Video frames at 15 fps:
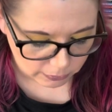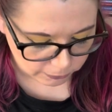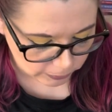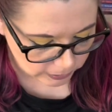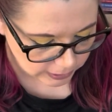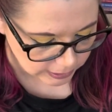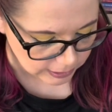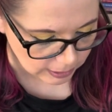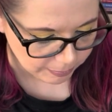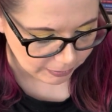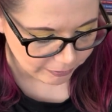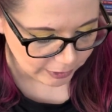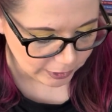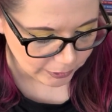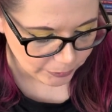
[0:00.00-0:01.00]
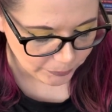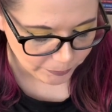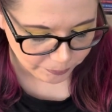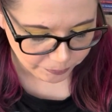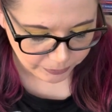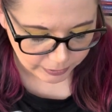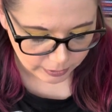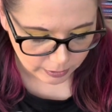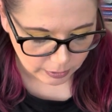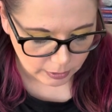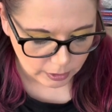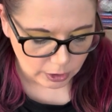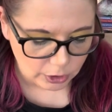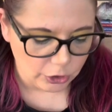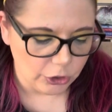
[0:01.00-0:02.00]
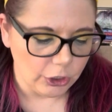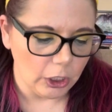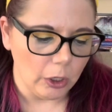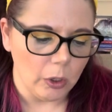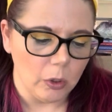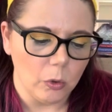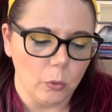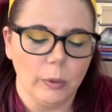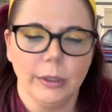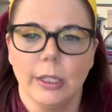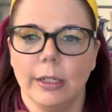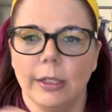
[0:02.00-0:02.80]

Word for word: for some of you. So with the